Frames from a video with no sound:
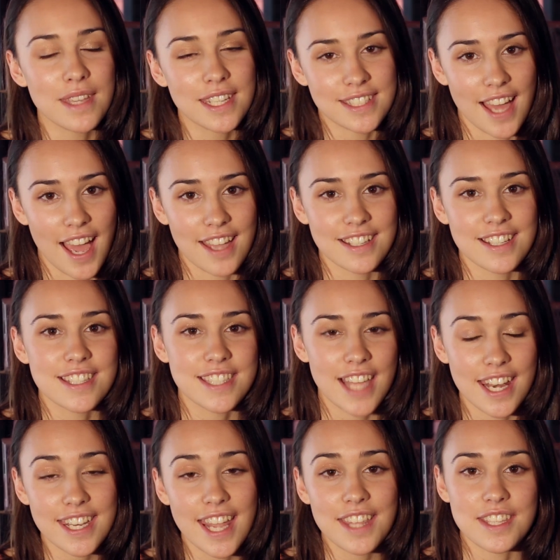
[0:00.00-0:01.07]
midnight,
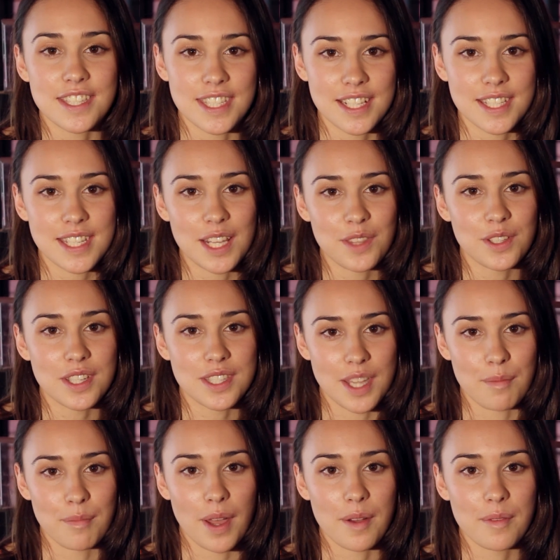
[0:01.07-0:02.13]
Sunday the 16th of
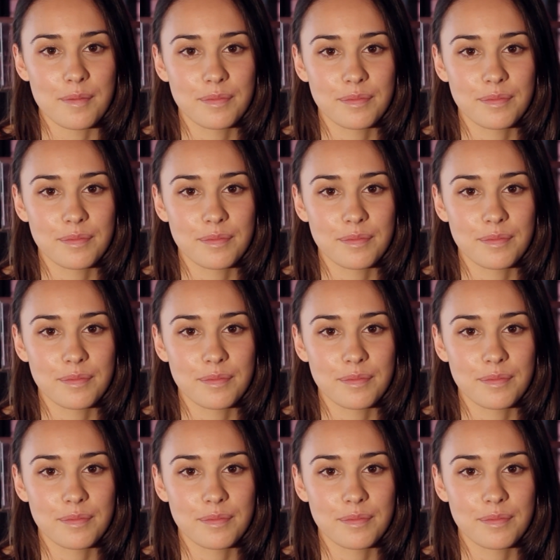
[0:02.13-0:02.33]
December.